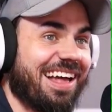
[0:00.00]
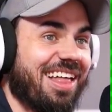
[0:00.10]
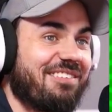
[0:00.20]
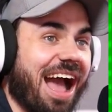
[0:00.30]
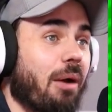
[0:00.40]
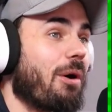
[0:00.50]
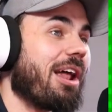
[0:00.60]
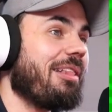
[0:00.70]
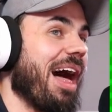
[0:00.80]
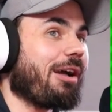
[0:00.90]
love it. I want
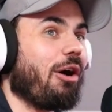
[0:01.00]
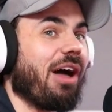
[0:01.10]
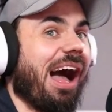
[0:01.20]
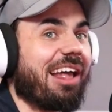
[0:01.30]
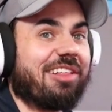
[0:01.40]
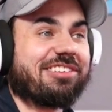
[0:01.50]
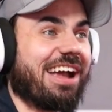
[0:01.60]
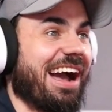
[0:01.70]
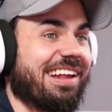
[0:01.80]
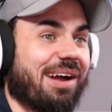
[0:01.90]
to unlock all the islands,
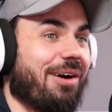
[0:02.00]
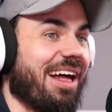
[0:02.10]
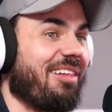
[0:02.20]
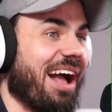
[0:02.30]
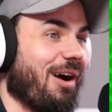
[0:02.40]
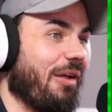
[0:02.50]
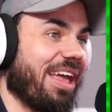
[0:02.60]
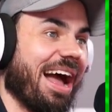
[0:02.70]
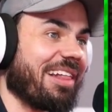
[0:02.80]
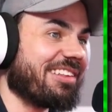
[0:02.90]
guys. I want to unlock all the
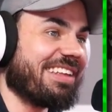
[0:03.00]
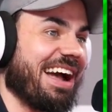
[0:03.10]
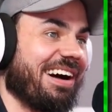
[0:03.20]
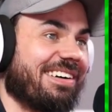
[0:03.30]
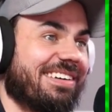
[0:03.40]
islands now.